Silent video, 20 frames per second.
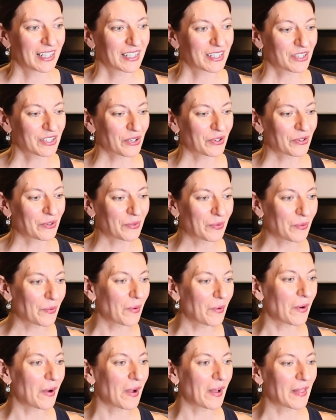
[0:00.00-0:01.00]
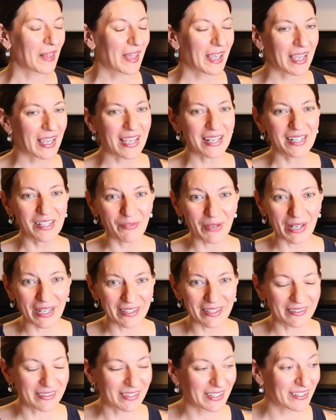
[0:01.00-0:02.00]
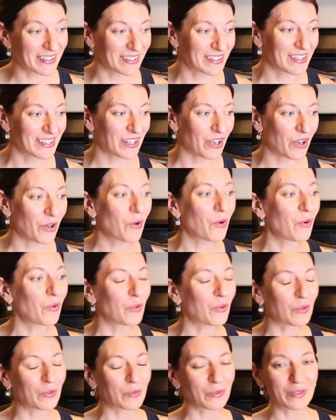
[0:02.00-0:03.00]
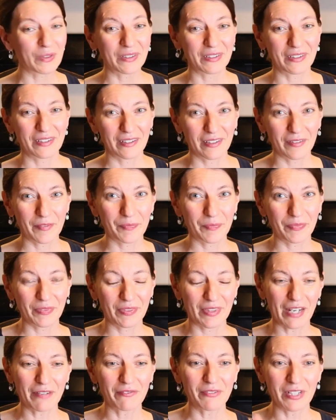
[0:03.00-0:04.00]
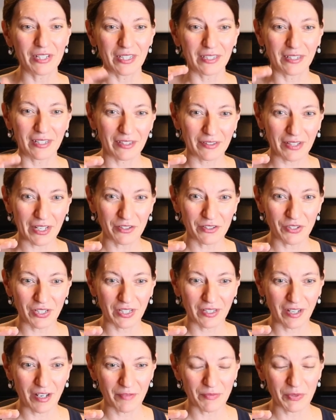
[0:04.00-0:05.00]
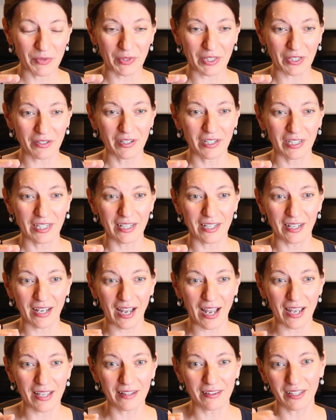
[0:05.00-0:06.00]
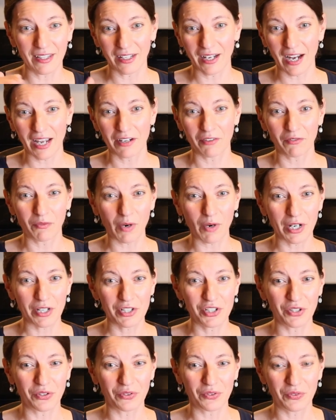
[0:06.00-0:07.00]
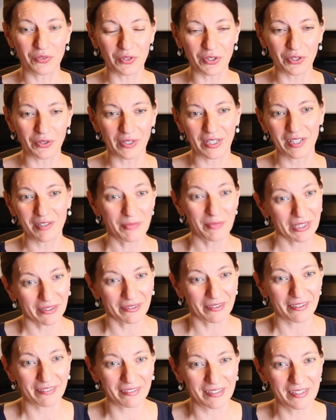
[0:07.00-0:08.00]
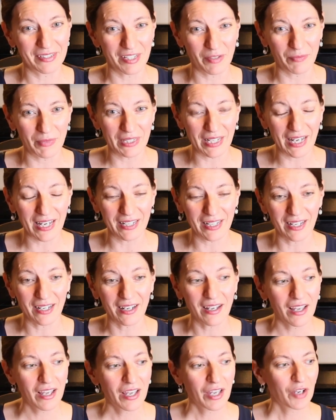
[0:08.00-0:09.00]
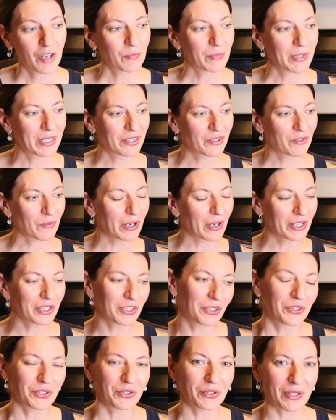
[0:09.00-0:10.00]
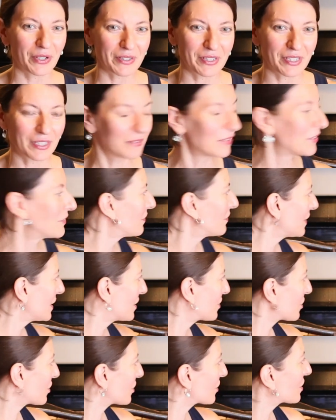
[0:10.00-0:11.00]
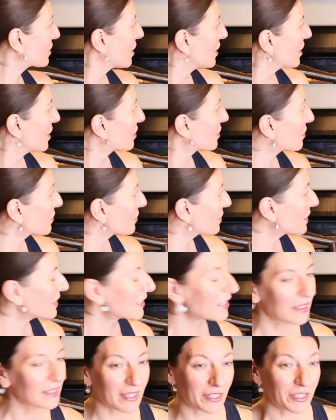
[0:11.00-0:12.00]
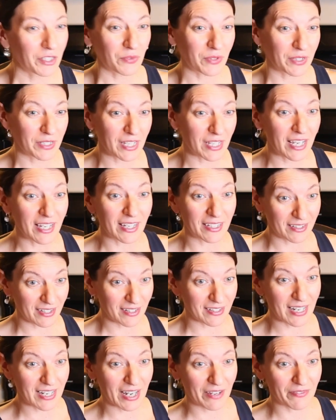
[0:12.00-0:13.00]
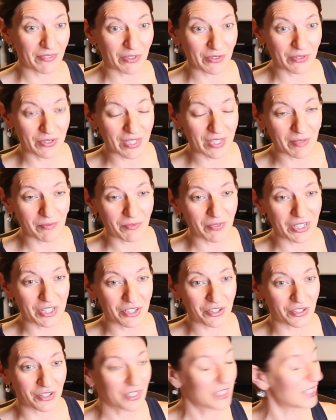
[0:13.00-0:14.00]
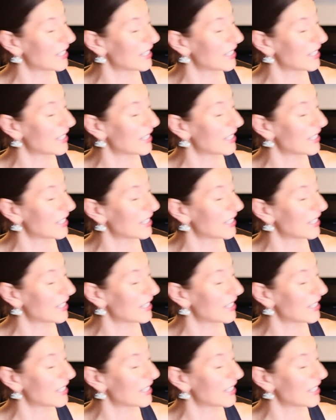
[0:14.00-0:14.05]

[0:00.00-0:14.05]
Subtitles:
So anyway, there's a whole, every electric comes with a cooking guide that kind of walks you through. It can be a little intimidating, but it'll walk you through all the different features. So Cindy, like you were saying, it does have those same features.